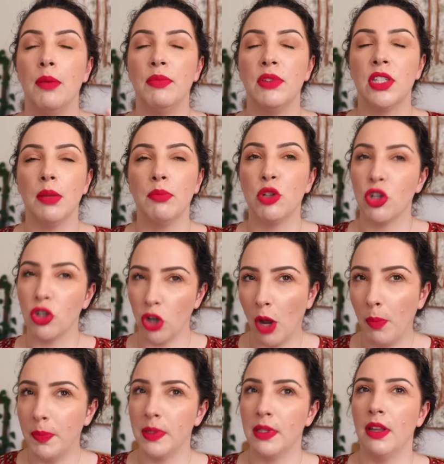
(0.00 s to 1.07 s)
some
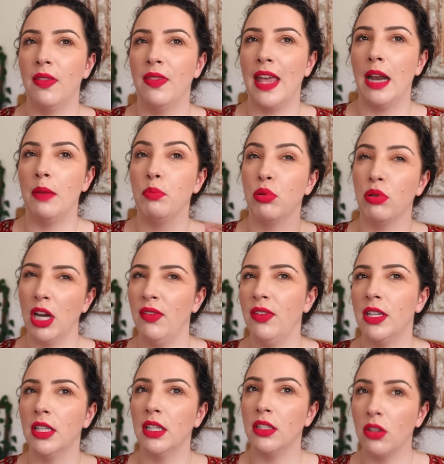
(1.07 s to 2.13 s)
shops that
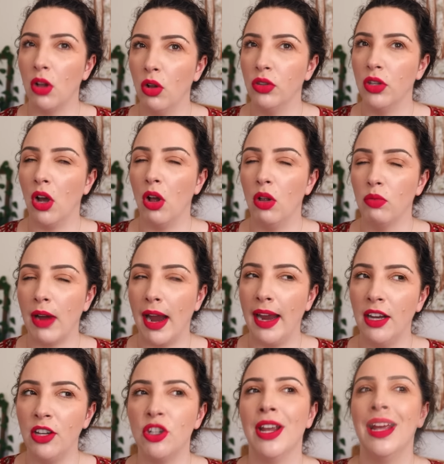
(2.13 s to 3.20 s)
previously sold the whole
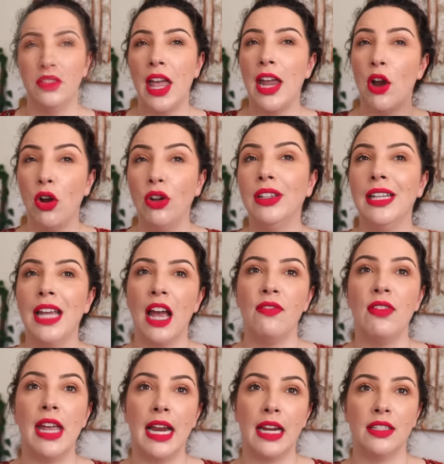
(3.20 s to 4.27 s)
range. They only
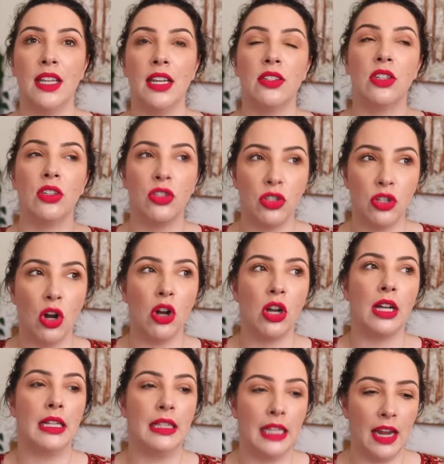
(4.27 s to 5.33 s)
have excess
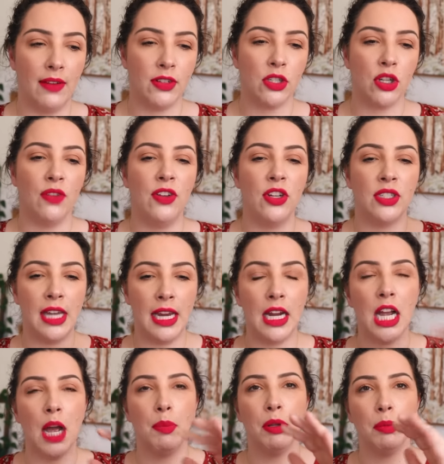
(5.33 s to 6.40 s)
stock left. So if you see a
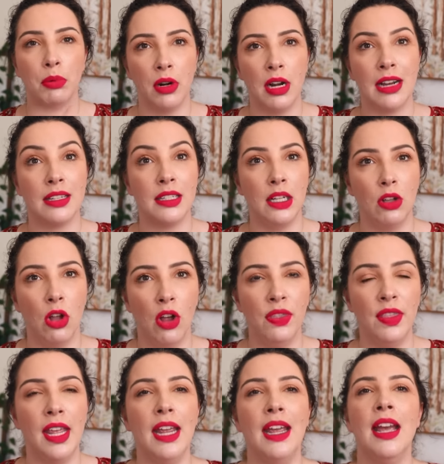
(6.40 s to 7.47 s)
couple of products still
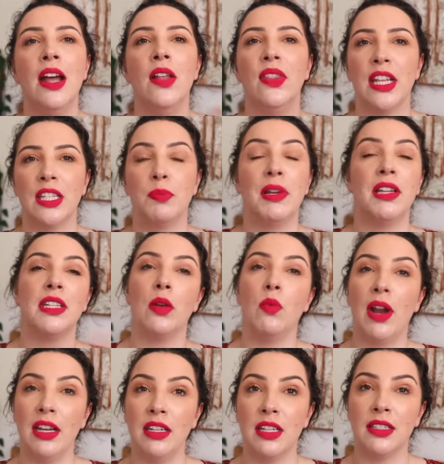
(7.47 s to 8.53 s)
on there, that's because they're
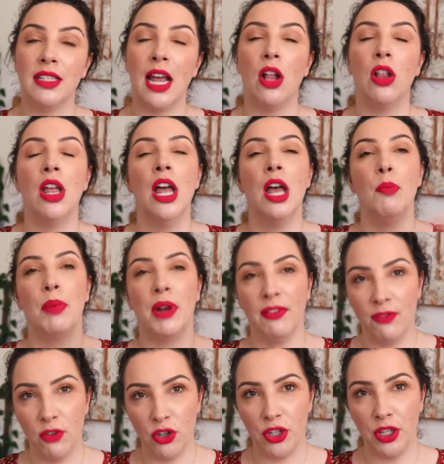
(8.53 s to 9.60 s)
waiting to sell. But
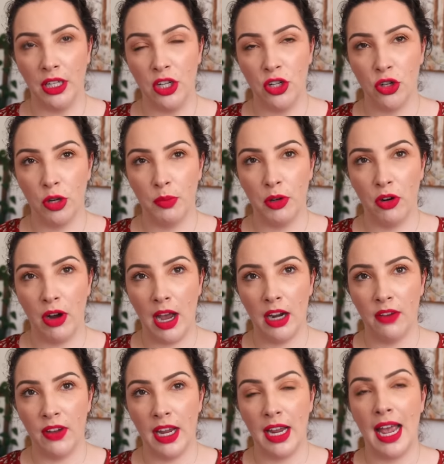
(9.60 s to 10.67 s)
unfortunately, Umeura Art
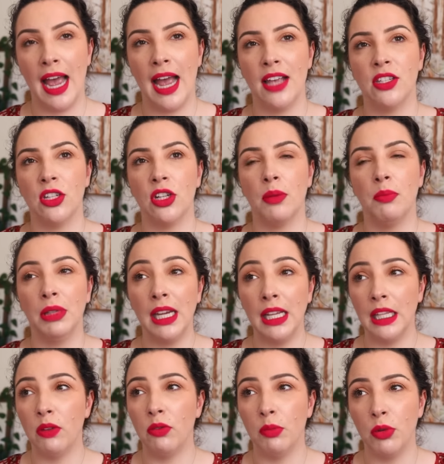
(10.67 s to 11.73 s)
of Hair has
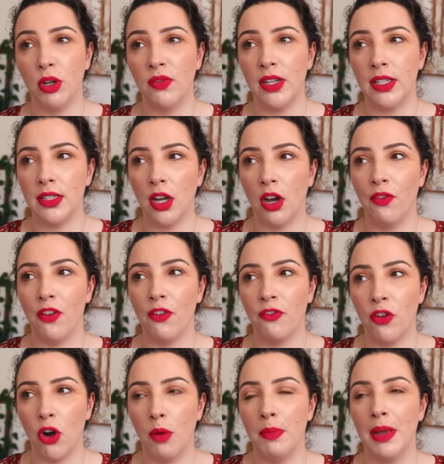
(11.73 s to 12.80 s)
completely removed itself
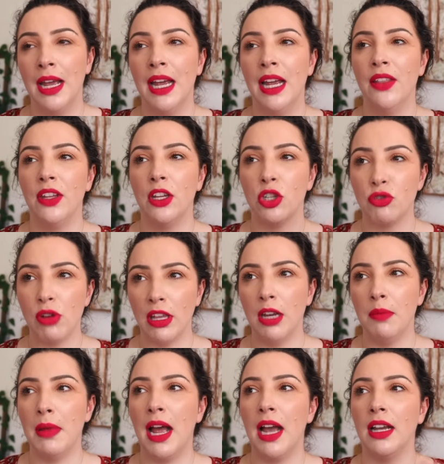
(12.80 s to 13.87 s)
from the
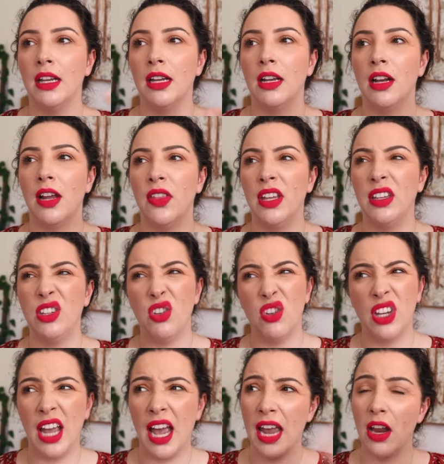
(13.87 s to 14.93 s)
Australian market. I think
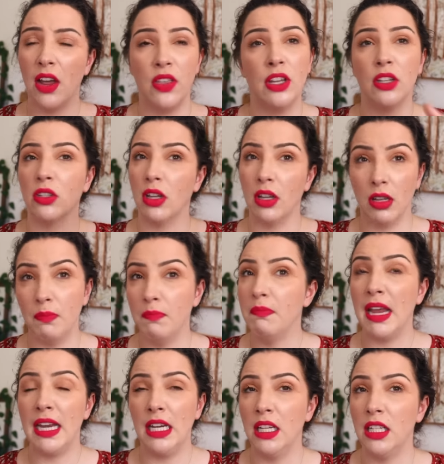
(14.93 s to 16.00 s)
UK, I think
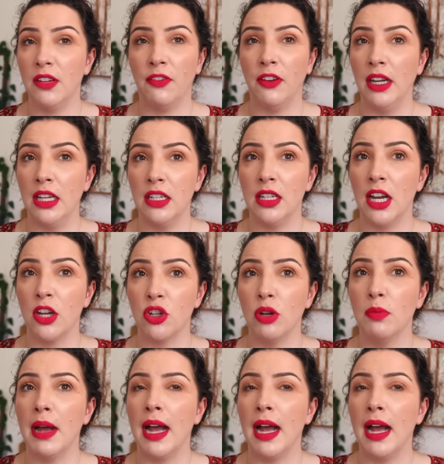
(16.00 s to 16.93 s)
many different international